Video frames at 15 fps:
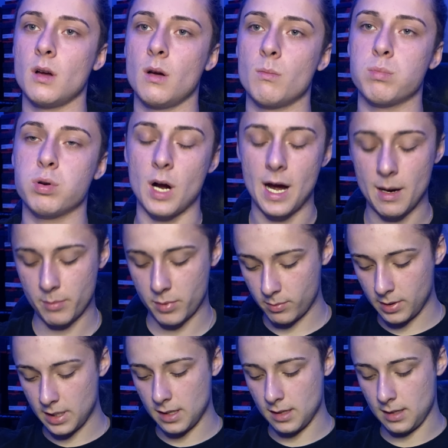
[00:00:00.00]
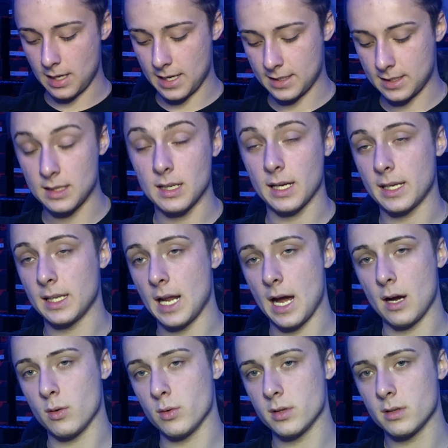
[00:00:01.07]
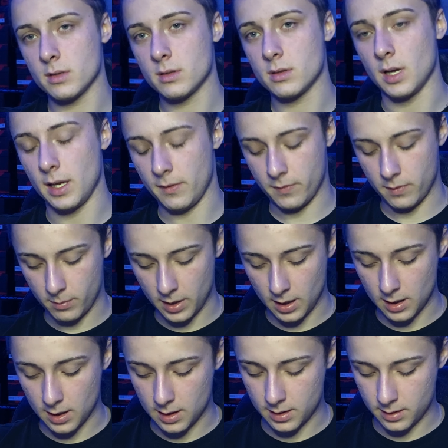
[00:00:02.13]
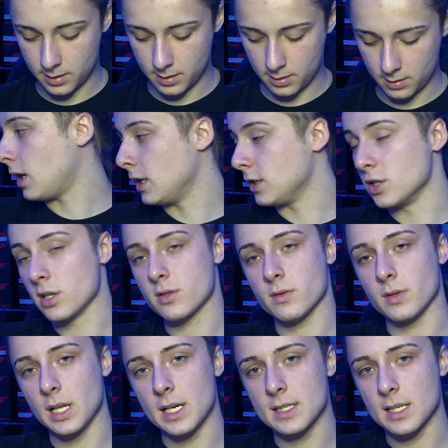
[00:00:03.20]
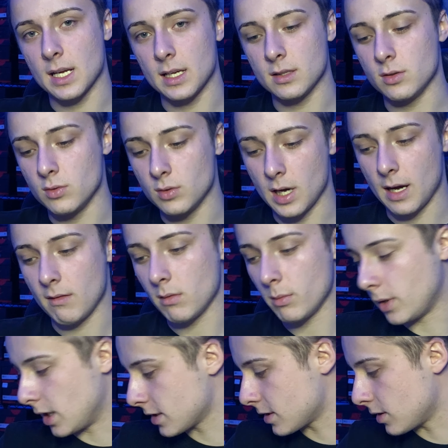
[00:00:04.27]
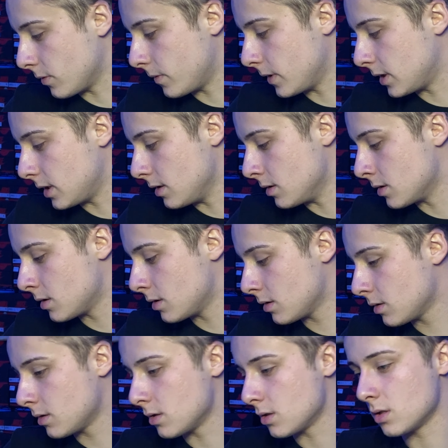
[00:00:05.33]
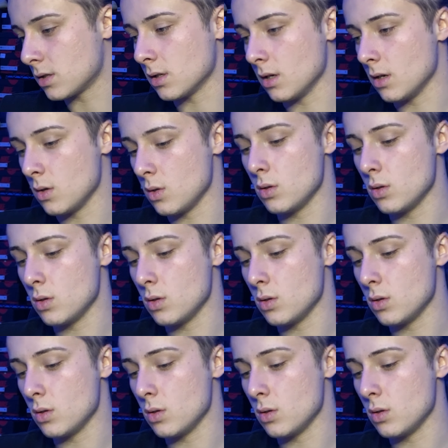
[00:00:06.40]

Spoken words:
probably less than like an hour, if I'm being honest. I just realized I do not have a box all 50s, so